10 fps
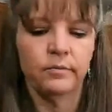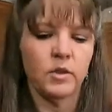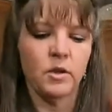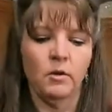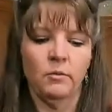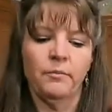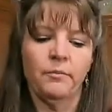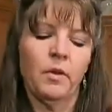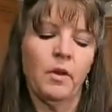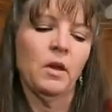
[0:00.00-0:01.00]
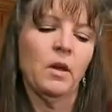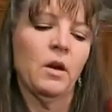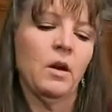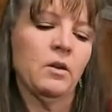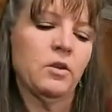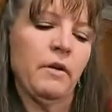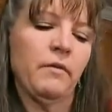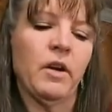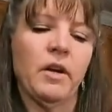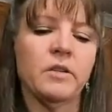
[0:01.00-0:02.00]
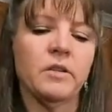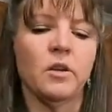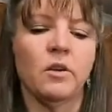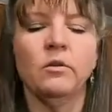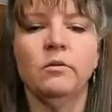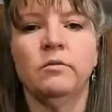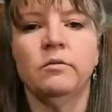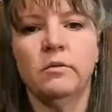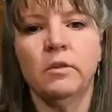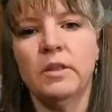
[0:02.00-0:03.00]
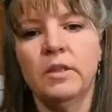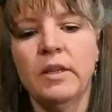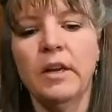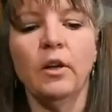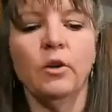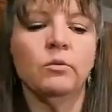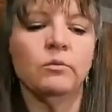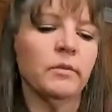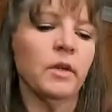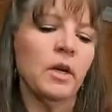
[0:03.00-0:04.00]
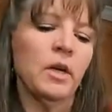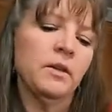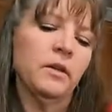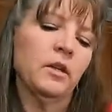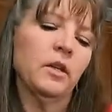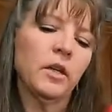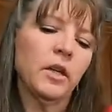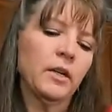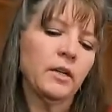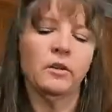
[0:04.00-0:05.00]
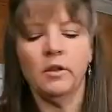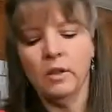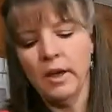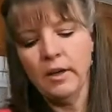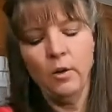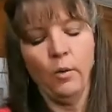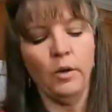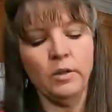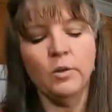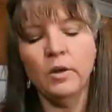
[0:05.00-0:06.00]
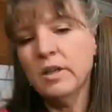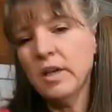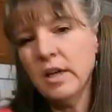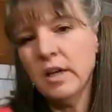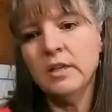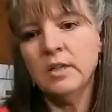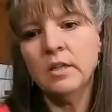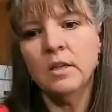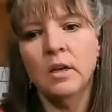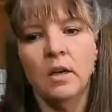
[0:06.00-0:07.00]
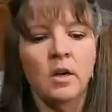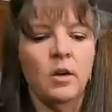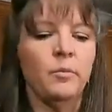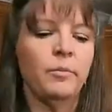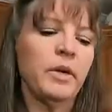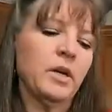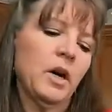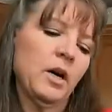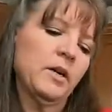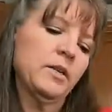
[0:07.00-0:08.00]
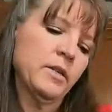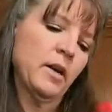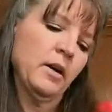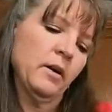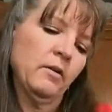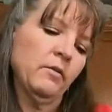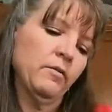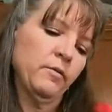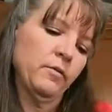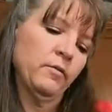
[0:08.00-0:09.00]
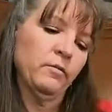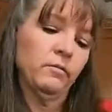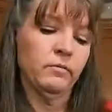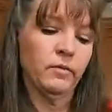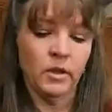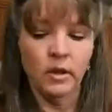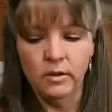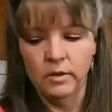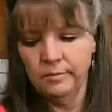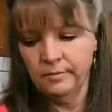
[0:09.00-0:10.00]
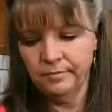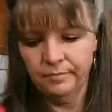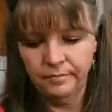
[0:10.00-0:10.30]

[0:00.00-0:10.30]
So should have a nice dough, nice yellow. They're gonna kind of look like corn tortillas, because of their color.